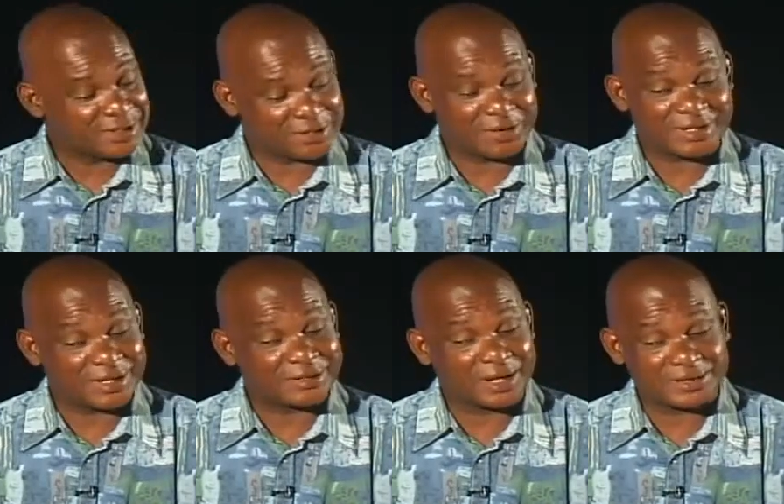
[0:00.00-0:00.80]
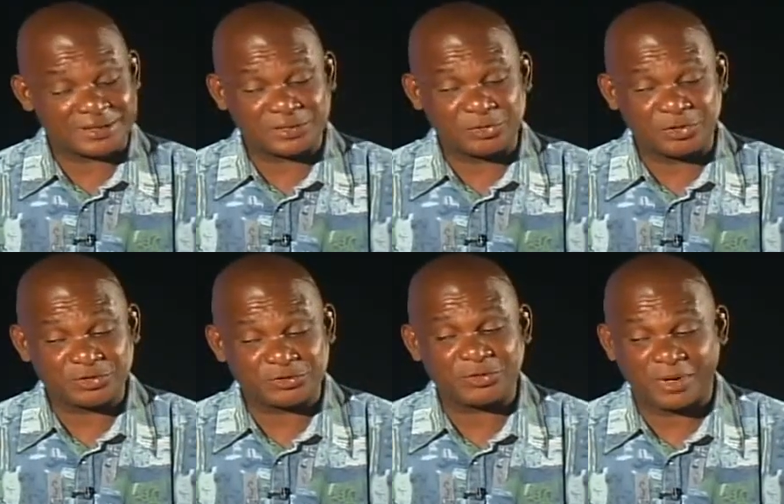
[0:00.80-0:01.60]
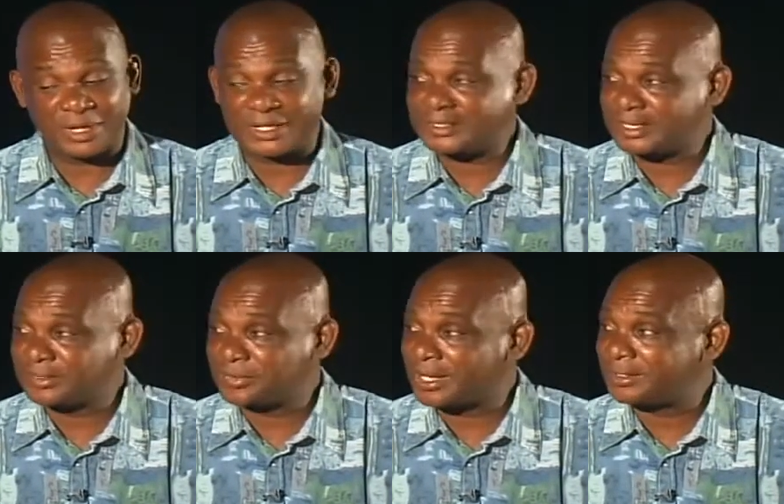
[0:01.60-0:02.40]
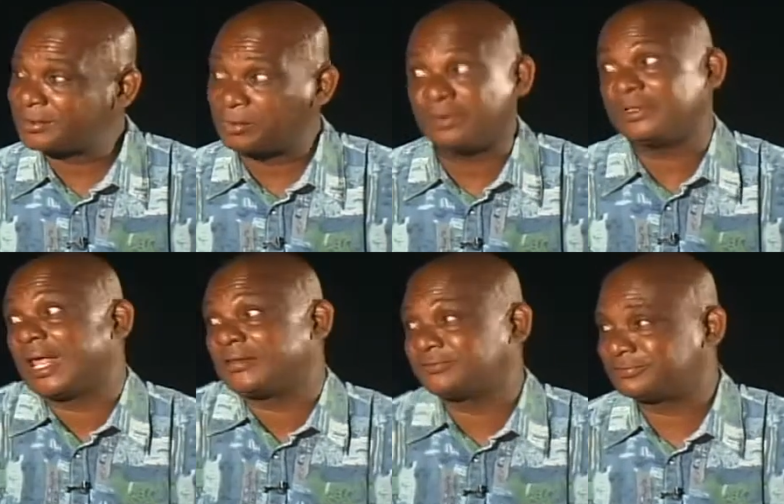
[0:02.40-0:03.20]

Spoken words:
you know, I think that is the most rewarding thing in my whole life.